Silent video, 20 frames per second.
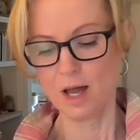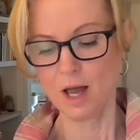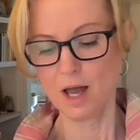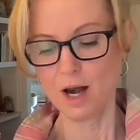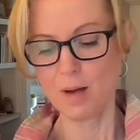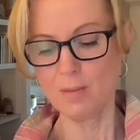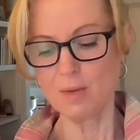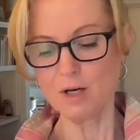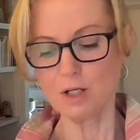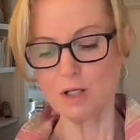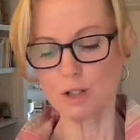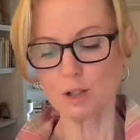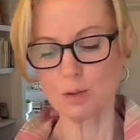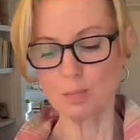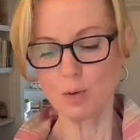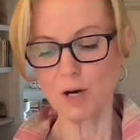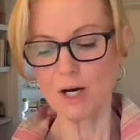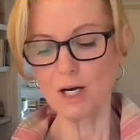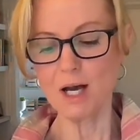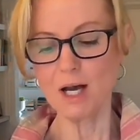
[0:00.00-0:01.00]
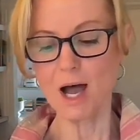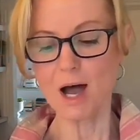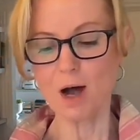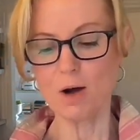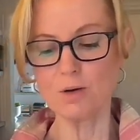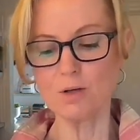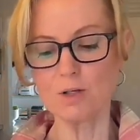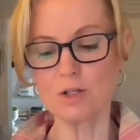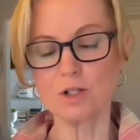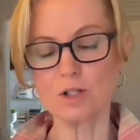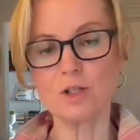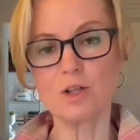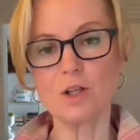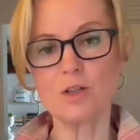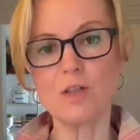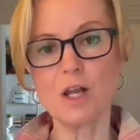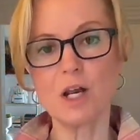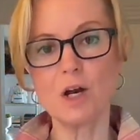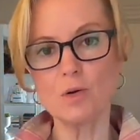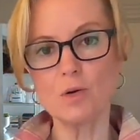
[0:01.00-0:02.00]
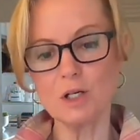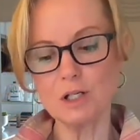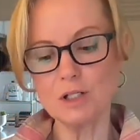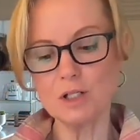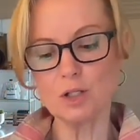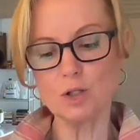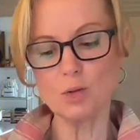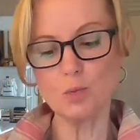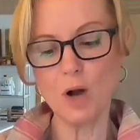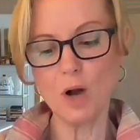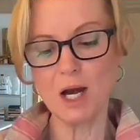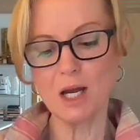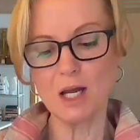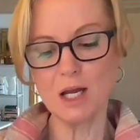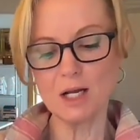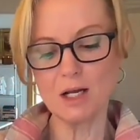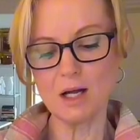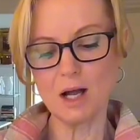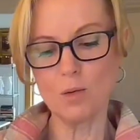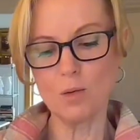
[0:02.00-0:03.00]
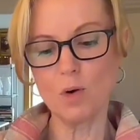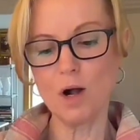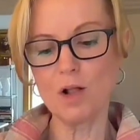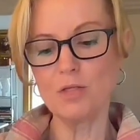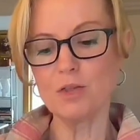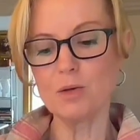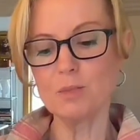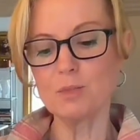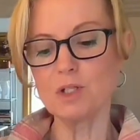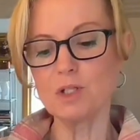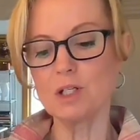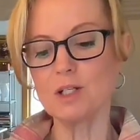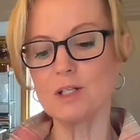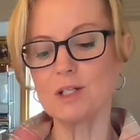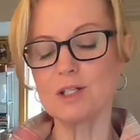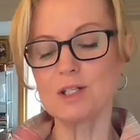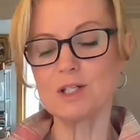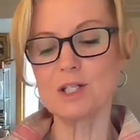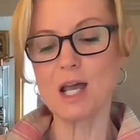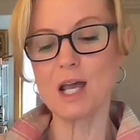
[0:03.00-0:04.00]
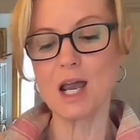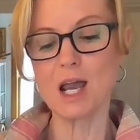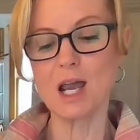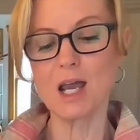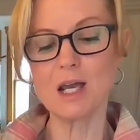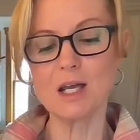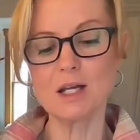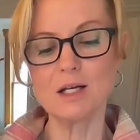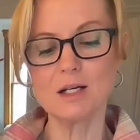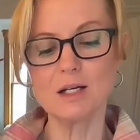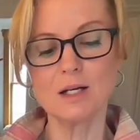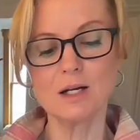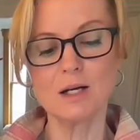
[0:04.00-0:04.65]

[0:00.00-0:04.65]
And I'm going to spread it out so that they don't get sweaty. I want them to stay